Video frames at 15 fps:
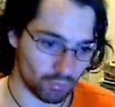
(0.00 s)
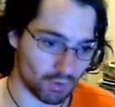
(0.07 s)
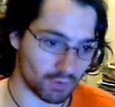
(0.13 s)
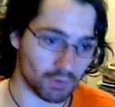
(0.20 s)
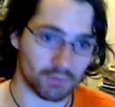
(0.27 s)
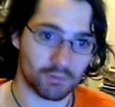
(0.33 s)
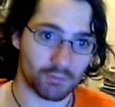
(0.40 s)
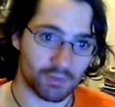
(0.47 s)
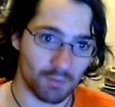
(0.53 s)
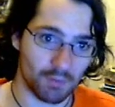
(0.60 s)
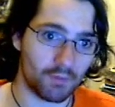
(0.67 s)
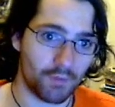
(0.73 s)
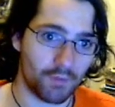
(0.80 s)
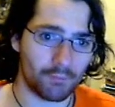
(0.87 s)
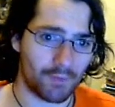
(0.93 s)
what goes from
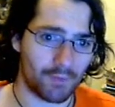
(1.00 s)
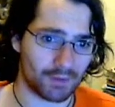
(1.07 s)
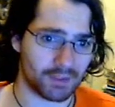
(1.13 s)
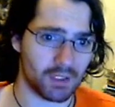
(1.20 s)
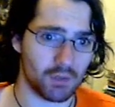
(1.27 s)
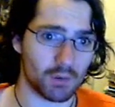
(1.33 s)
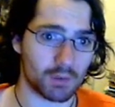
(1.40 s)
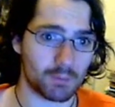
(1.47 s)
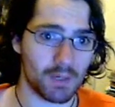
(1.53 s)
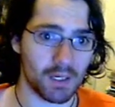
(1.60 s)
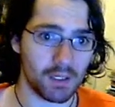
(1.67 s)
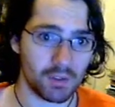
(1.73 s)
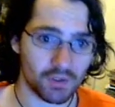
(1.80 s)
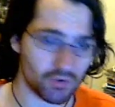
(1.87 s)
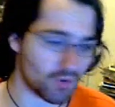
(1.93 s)
small form factor
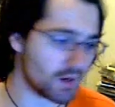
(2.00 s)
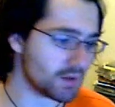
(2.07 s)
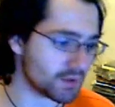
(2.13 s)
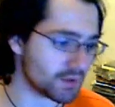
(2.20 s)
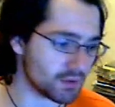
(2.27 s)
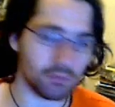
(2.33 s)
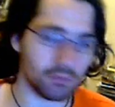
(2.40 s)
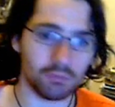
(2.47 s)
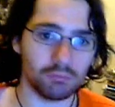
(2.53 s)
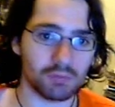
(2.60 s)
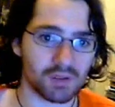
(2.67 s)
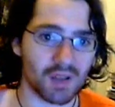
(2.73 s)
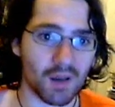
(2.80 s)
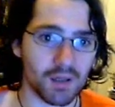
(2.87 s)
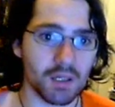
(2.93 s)
USB straight to
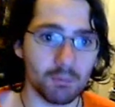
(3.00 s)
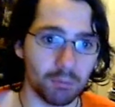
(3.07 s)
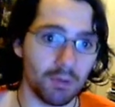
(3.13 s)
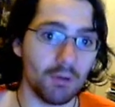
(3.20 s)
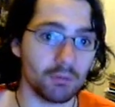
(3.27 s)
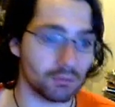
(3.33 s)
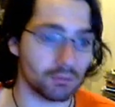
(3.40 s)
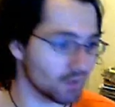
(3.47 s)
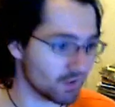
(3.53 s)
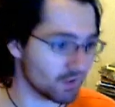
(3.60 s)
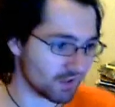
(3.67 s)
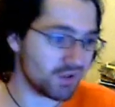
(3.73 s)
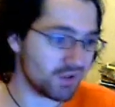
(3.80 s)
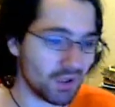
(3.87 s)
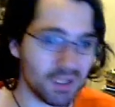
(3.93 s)
standard plug.
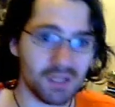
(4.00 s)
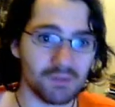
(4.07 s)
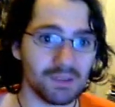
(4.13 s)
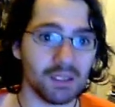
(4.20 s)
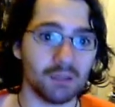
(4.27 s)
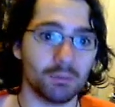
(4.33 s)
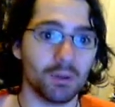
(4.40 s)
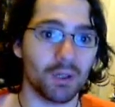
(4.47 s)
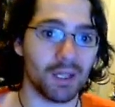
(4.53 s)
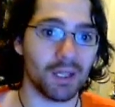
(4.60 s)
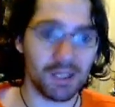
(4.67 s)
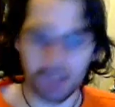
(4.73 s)
That you don't even need to plug